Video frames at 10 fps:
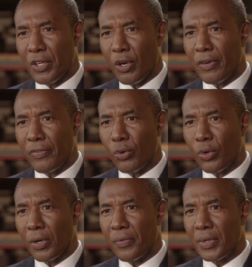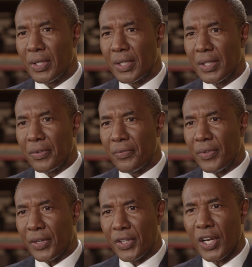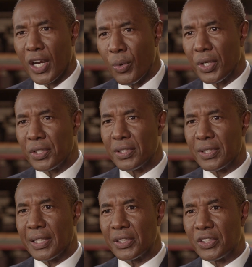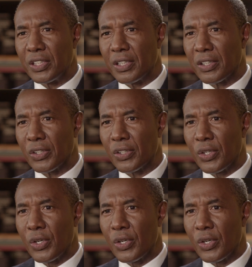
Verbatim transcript: cared for, the courage that it took